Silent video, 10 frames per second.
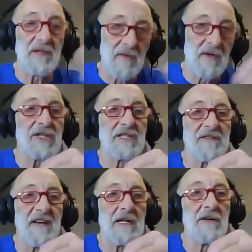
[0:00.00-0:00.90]
what the Russians
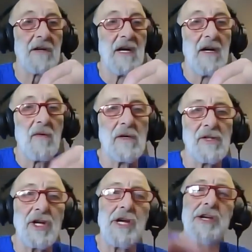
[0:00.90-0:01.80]
found,
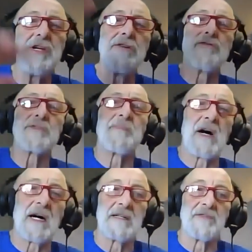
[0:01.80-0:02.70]
was huge
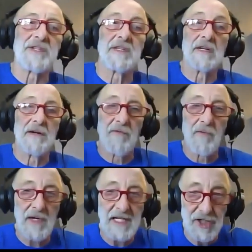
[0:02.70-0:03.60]
piles of
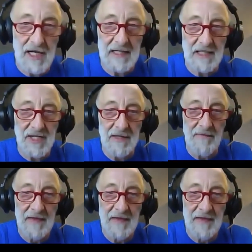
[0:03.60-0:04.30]
rejects,